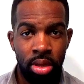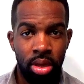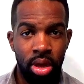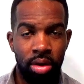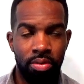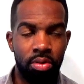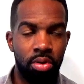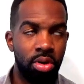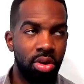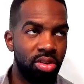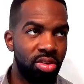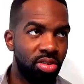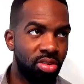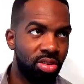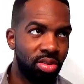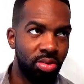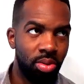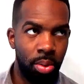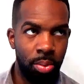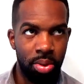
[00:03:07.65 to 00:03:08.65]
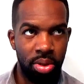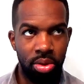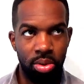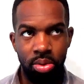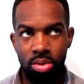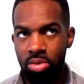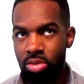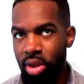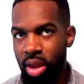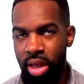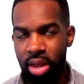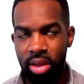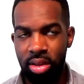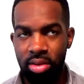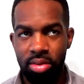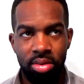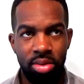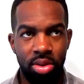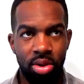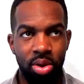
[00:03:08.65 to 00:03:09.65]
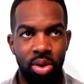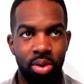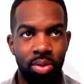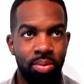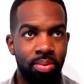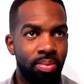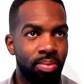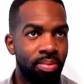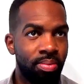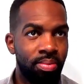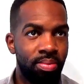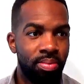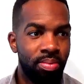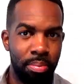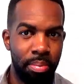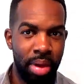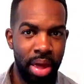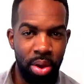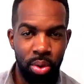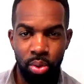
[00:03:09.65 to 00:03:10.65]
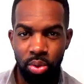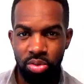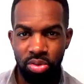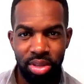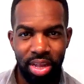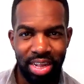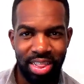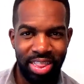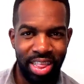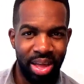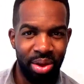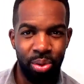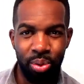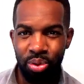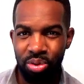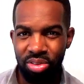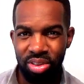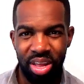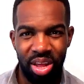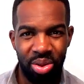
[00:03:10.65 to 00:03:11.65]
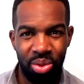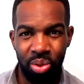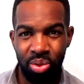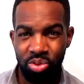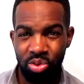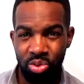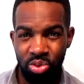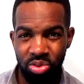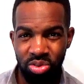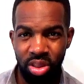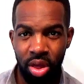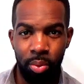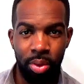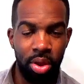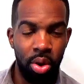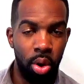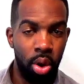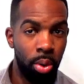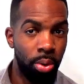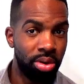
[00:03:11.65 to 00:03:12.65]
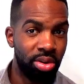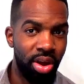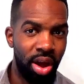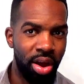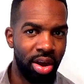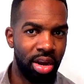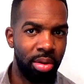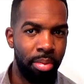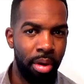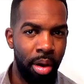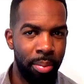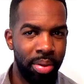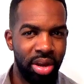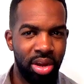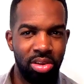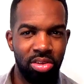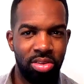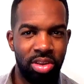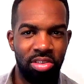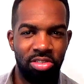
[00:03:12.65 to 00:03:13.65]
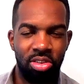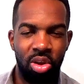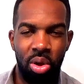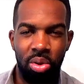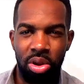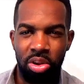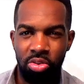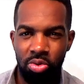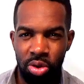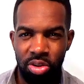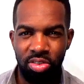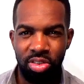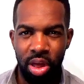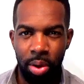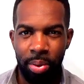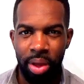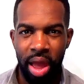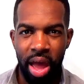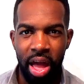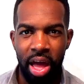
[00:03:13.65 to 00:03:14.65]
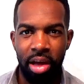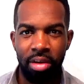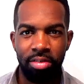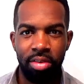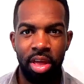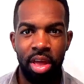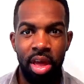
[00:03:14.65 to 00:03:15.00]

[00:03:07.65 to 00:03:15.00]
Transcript: Of course, when we use like, me gusta, te gusta, nos gusta, we know who we're talking about because that's the only choice that we have.